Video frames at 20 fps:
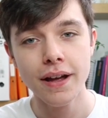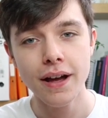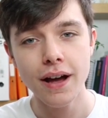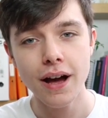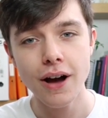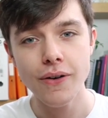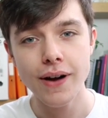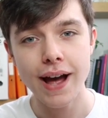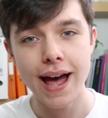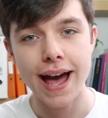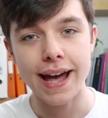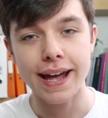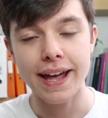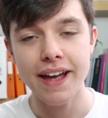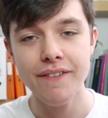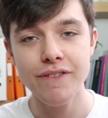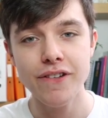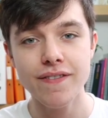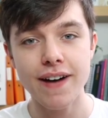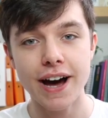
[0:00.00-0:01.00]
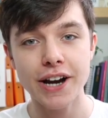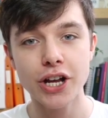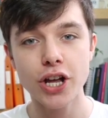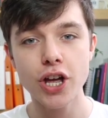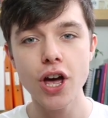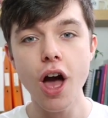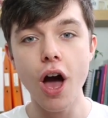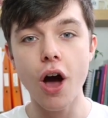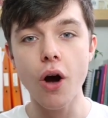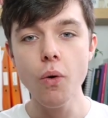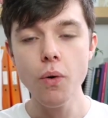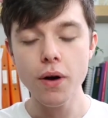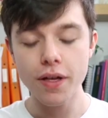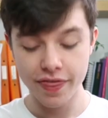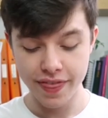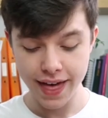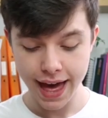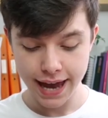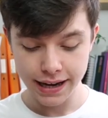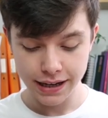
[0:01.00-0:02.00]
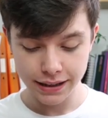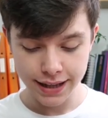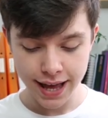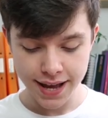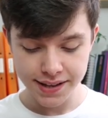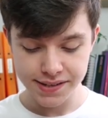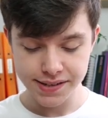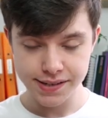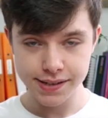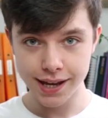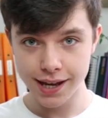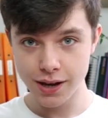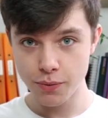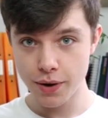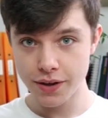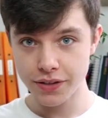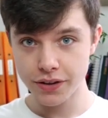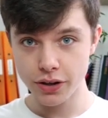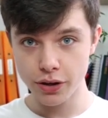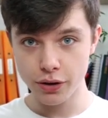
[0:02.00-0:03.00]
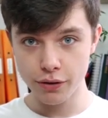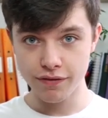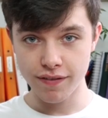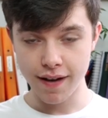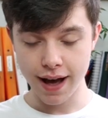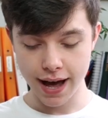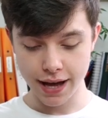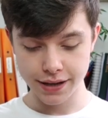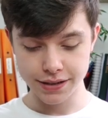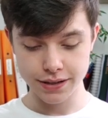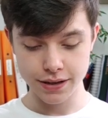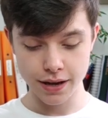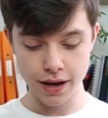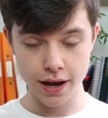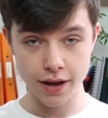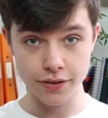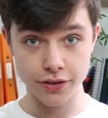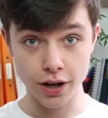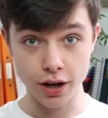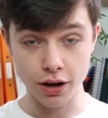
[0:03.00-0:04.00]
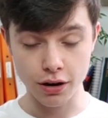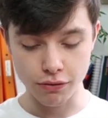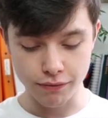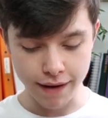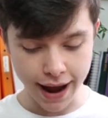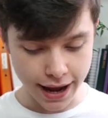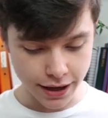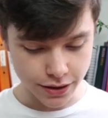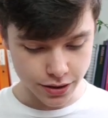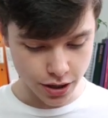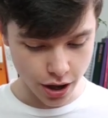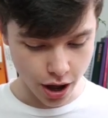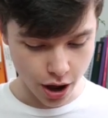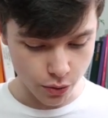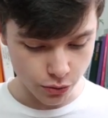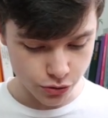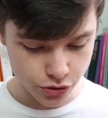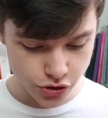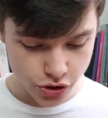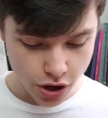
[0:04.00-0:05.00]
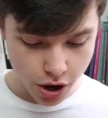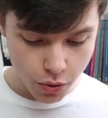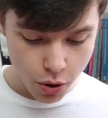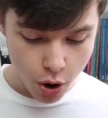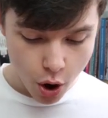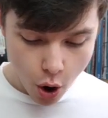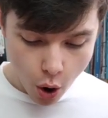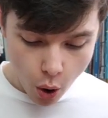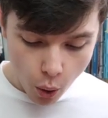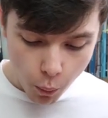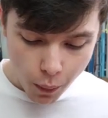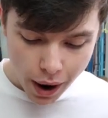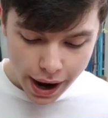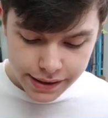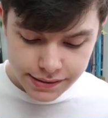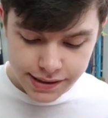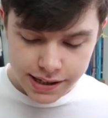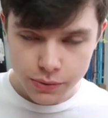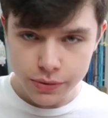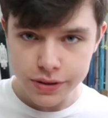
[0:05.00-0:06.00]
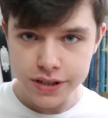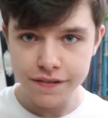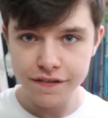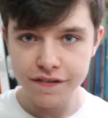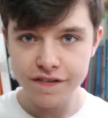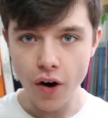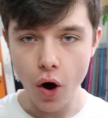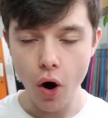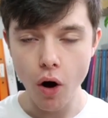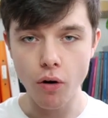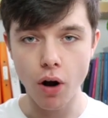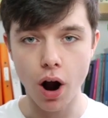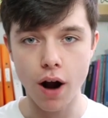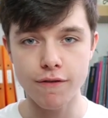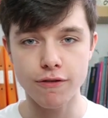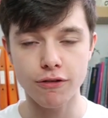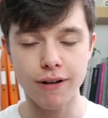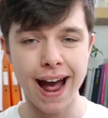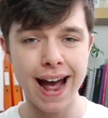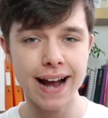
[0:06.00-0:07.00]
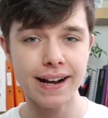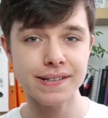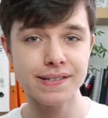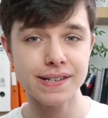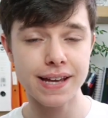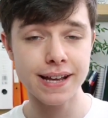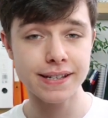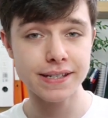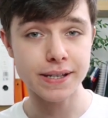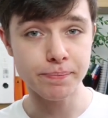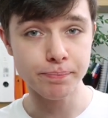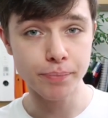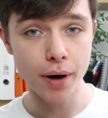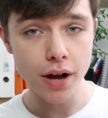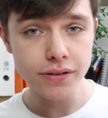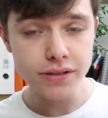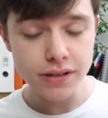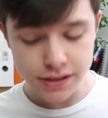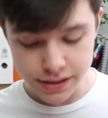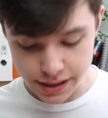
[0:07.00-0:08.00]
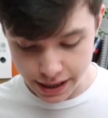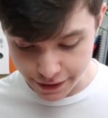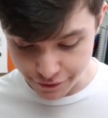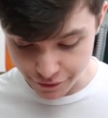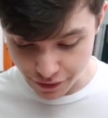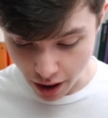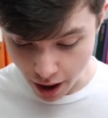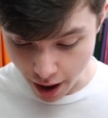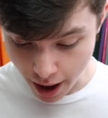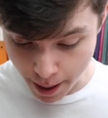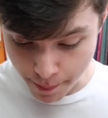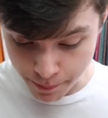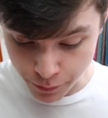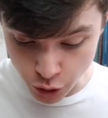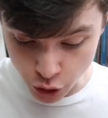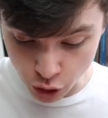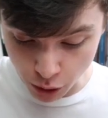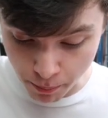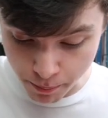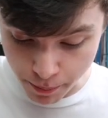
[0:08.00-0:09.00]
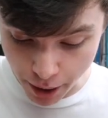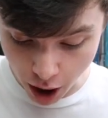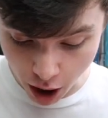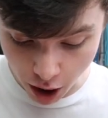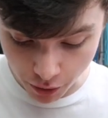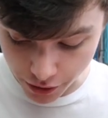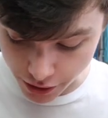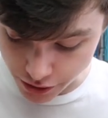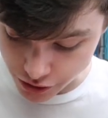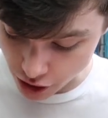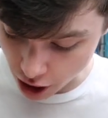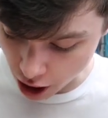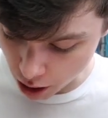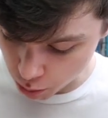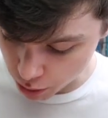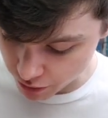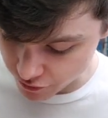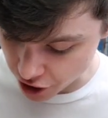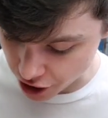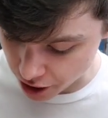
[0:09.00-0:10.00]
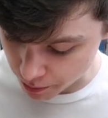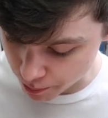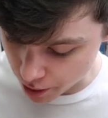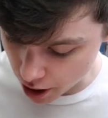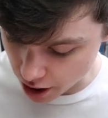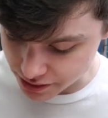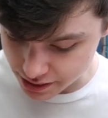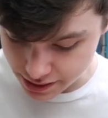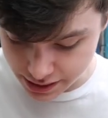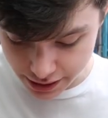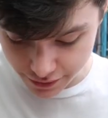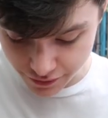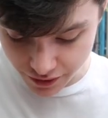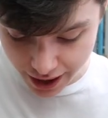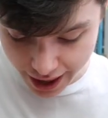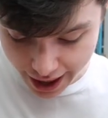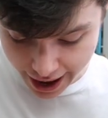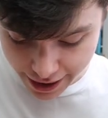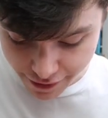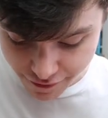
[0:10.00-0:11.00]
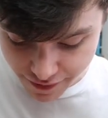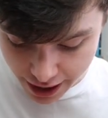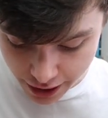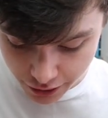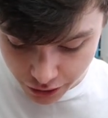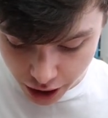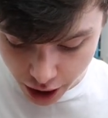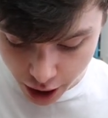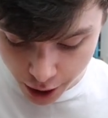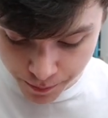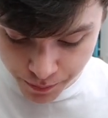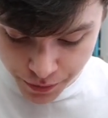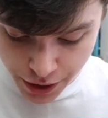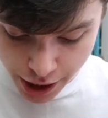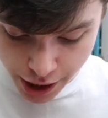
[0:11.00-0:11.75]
Okay, if you've had a go, then let's see whether you've had the correct go. So y is equal to 4 over x. It's a positive number on the top. We've got a positive k value.